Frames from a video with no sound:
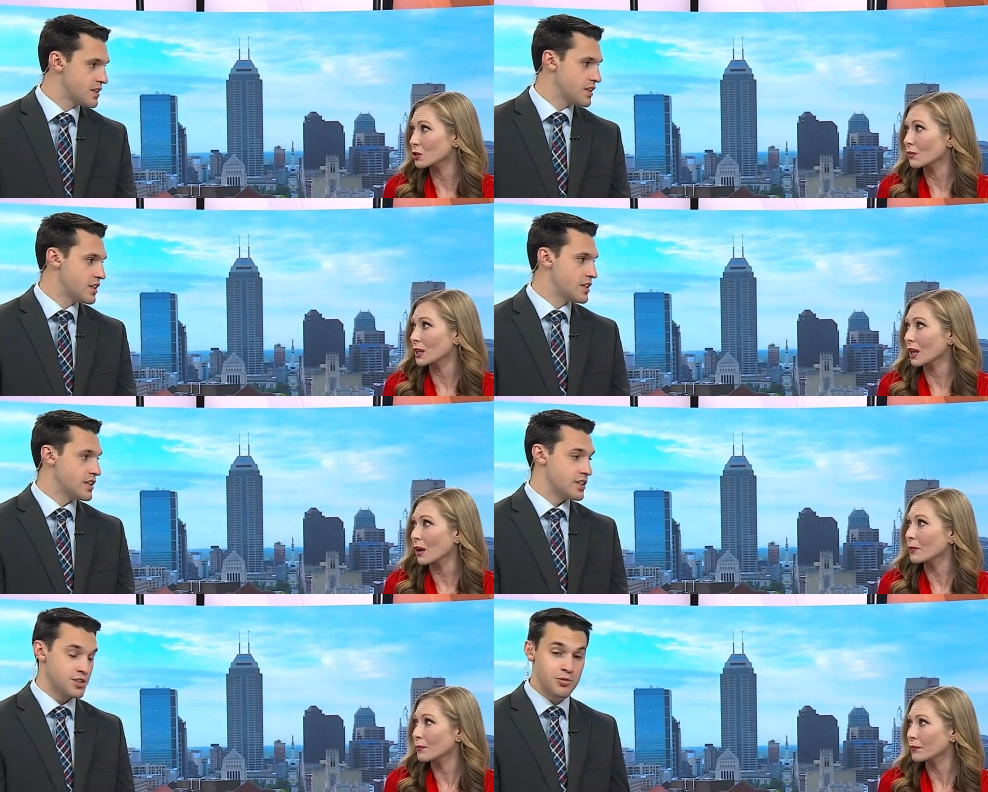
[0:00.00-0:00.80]
Speaker 1: issue right
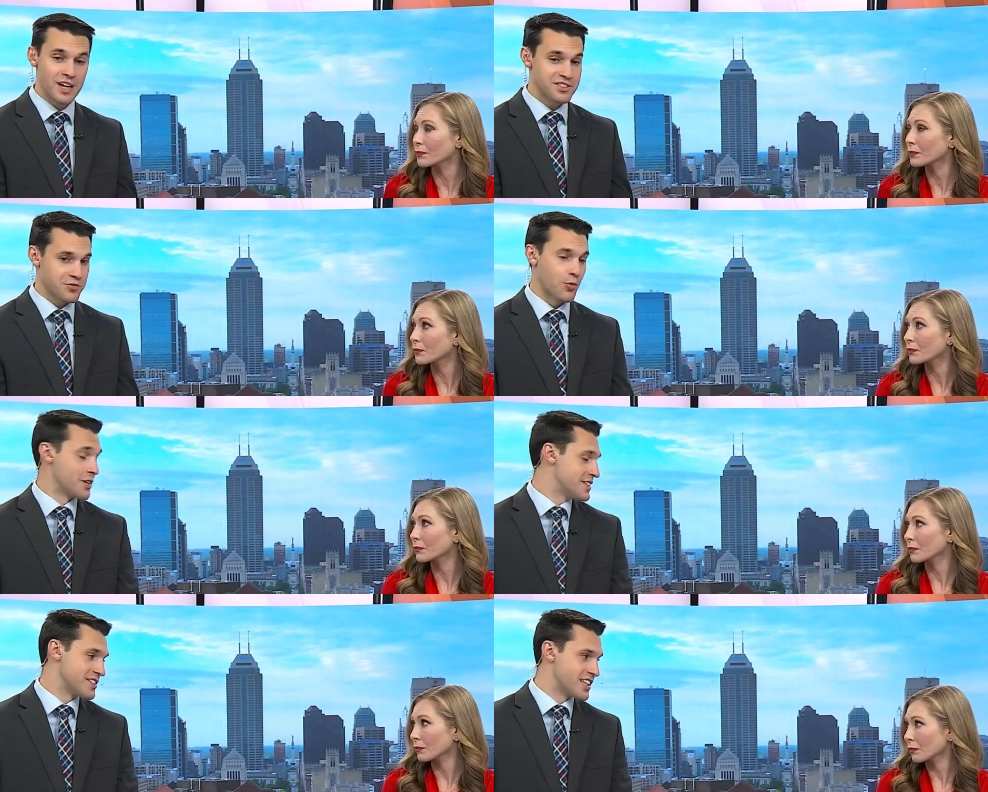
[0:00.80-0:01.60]
now.
Speaker 2: US US
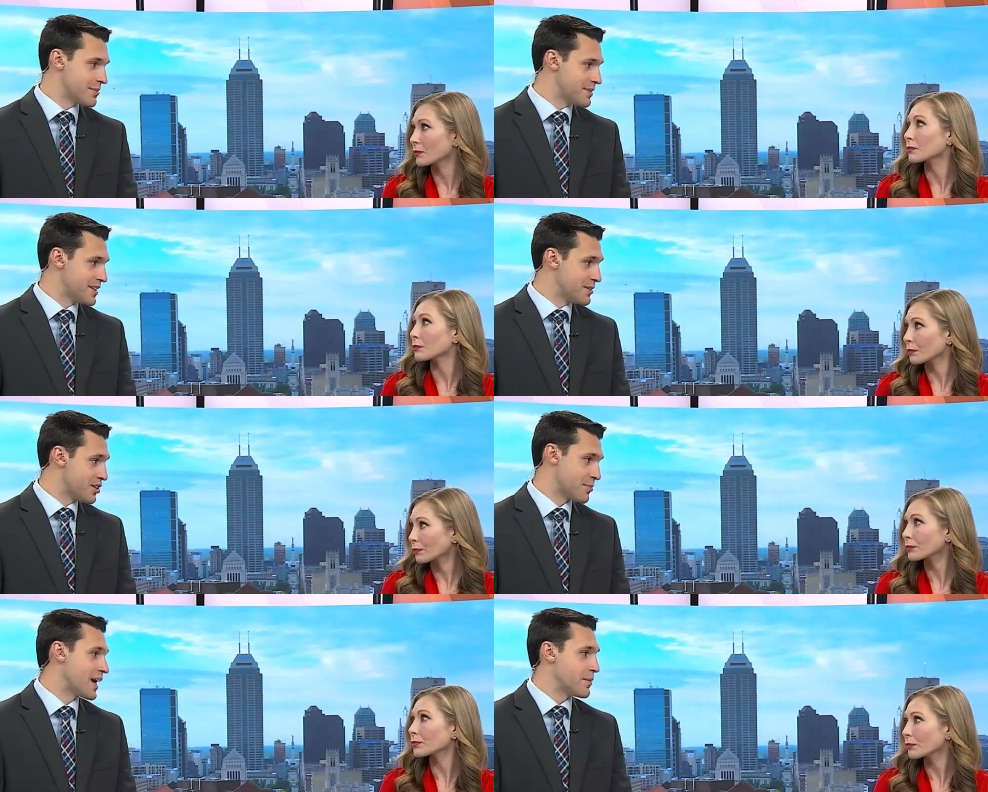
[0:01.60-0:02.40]
40 is going to be
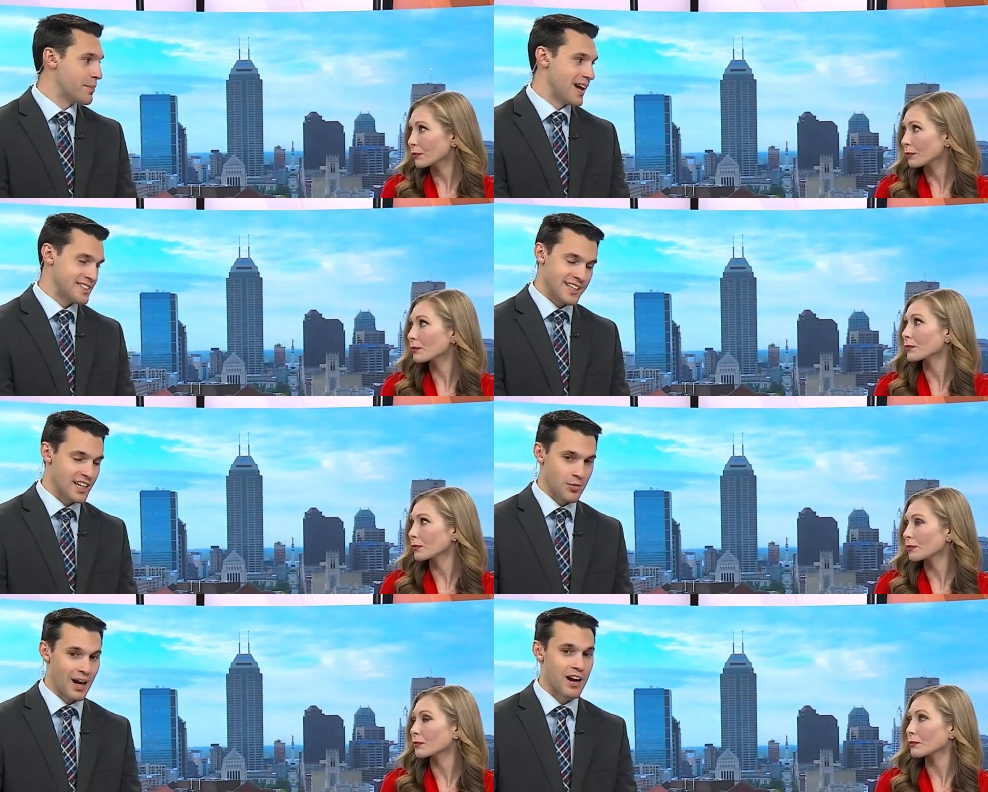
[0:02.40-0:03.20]
your main bet
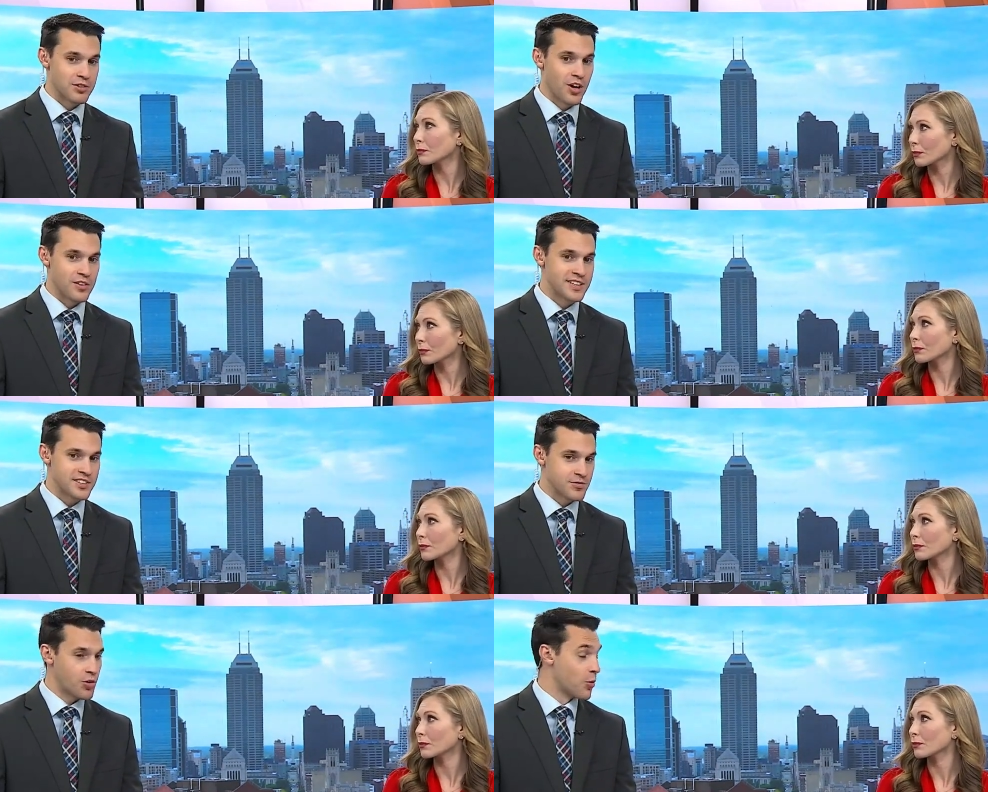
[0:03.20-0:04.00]
to get around all
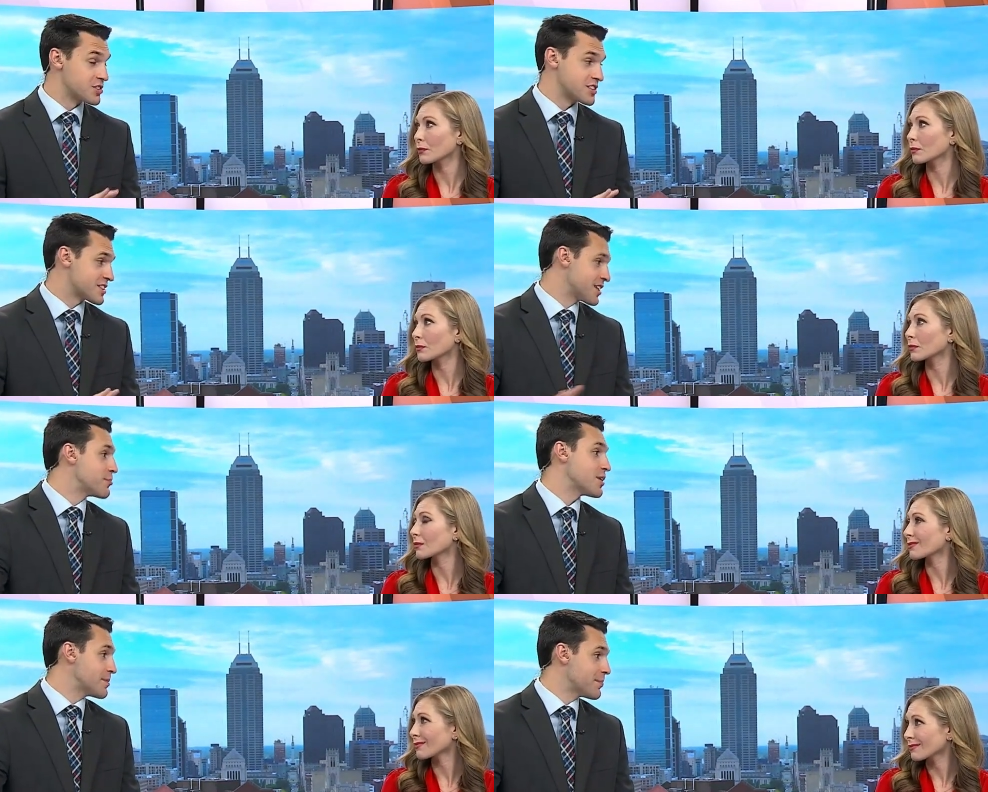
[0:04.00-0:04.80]
this. Of course, it's a
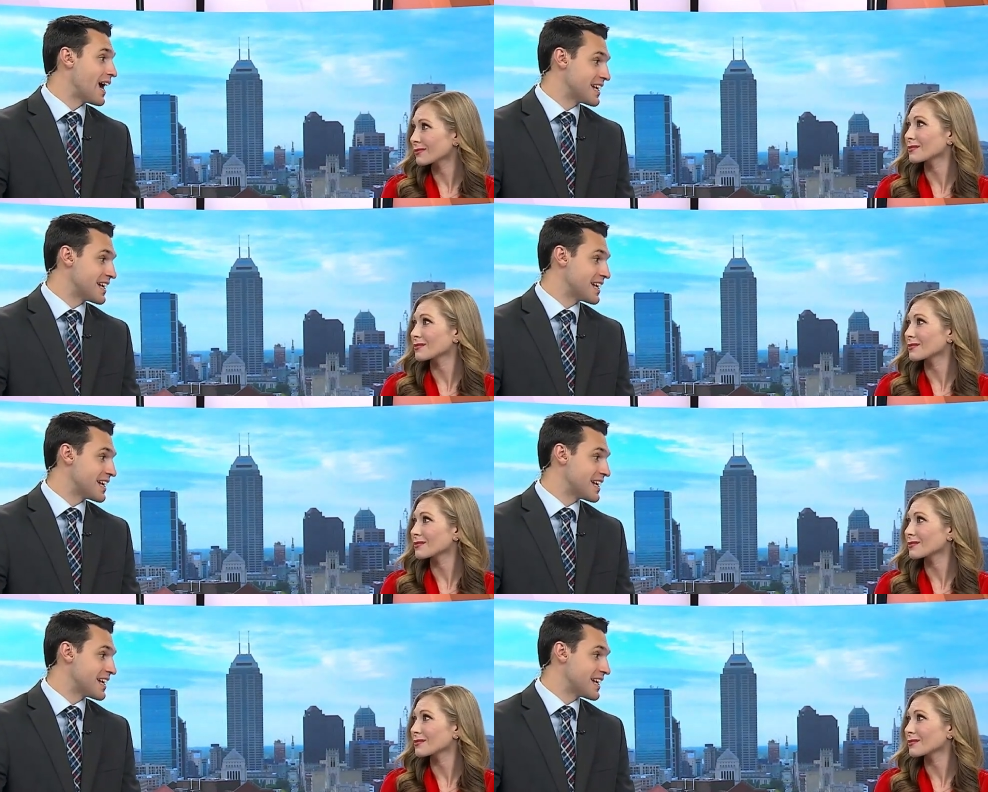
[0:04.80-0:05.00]
complete